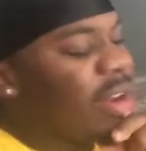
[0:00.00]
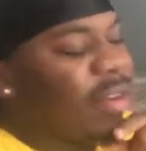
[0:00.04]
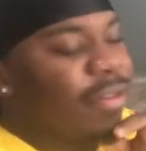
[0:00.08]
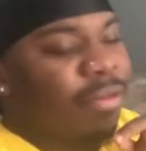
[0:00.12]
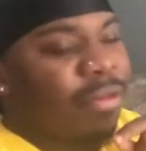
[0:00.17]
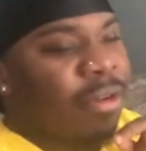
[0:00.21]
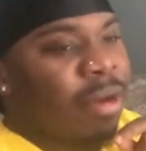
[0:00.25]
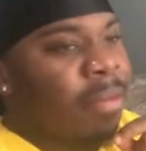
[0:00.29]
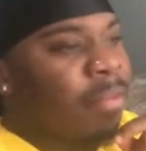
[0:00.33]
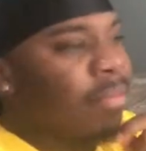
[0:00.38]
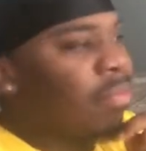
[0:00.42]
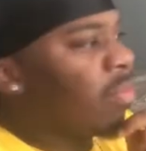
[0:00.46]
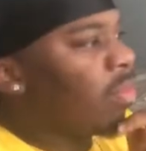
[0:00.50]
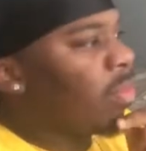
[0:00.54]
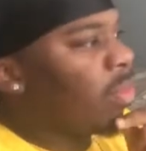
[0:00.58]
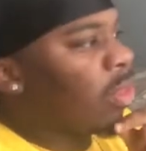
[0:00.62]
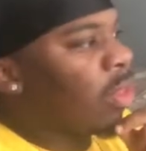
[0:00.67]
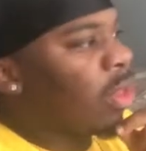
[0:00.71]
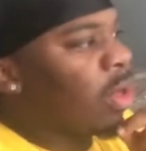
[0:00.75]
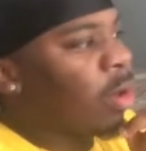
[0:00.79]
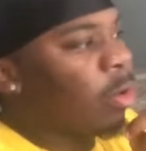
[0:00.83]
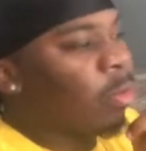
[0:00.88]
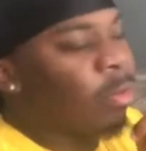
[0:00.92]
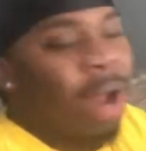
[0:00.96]
it from
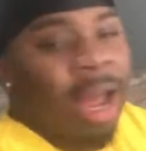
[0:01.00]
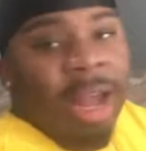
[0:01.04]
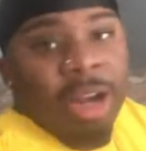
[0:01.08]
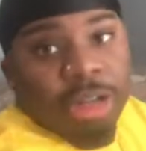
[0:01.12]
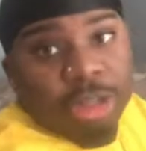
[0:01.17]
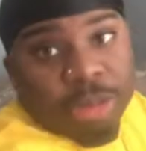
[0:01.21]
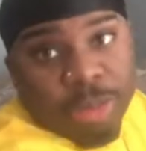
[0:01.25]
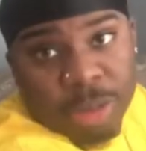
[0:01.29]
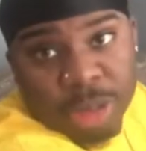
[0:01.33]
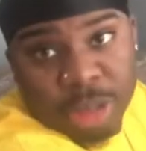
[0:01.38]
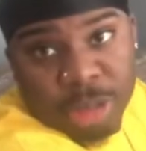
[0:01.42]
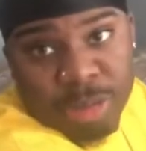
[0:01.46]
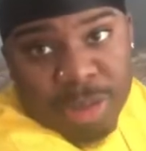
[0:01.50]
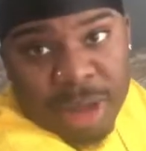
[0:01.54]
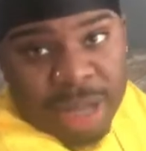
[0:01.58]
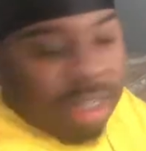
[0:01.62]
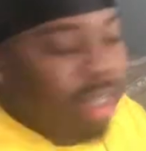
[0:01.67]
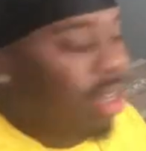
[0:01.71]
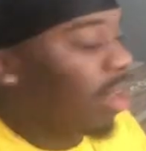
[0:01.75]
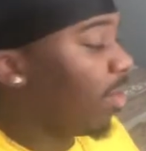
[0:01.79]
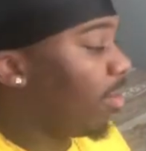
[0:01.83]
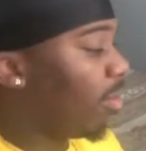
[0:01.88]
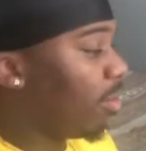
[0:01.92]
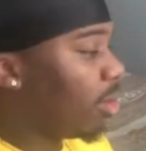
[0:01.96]
the writer's
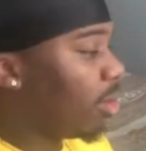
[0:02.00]
perspective.